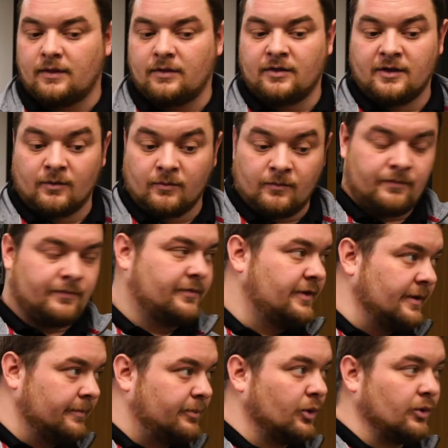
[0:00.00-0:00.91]

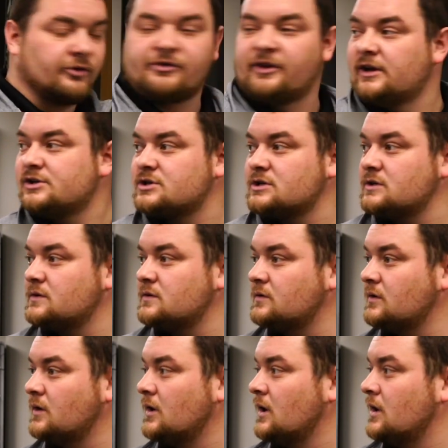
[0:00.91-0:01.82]
The pull station
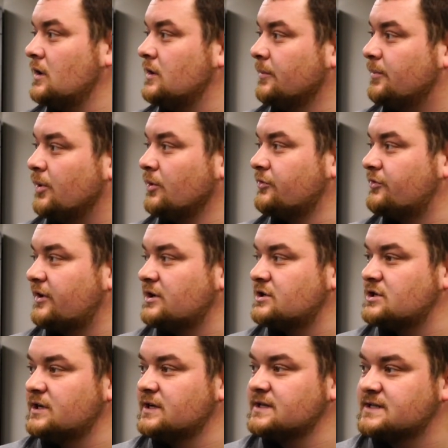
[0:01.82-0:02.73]

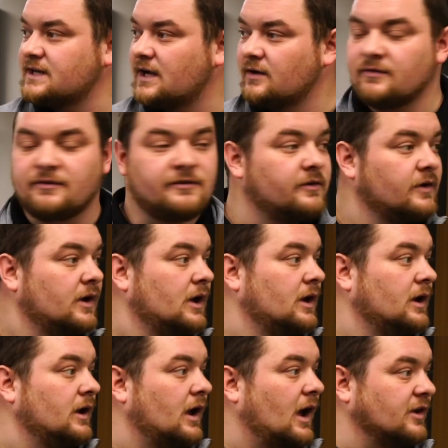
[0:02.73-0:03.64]
itself,
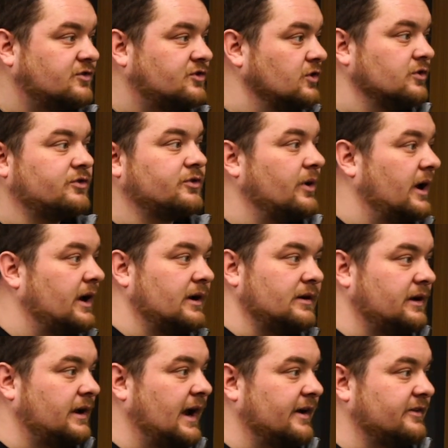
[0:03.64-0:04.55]
as soon as you hit
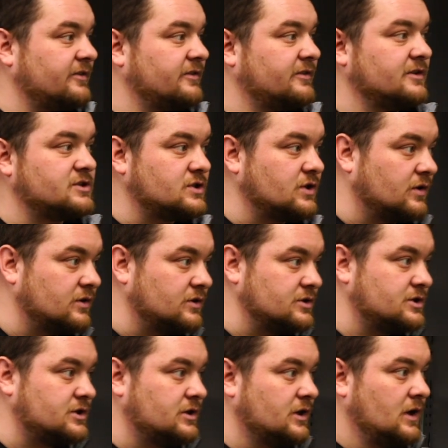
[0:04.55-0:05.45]
it, gas is
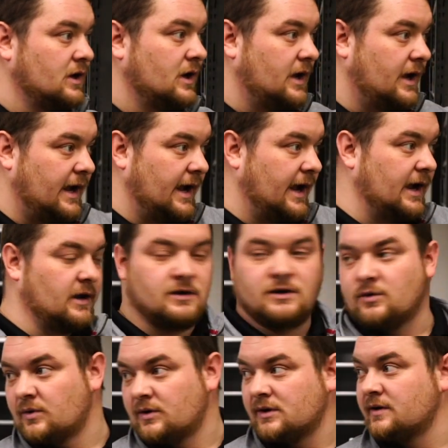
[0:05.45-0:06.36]
discharged
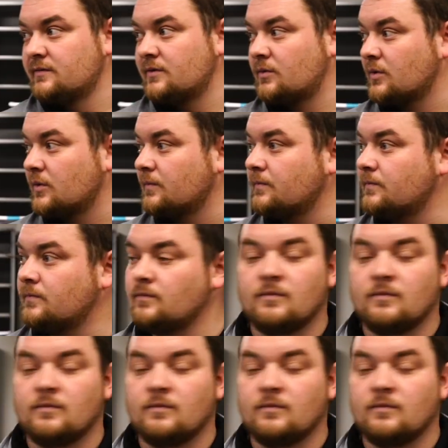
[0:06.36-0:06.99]
and you want to leave the room.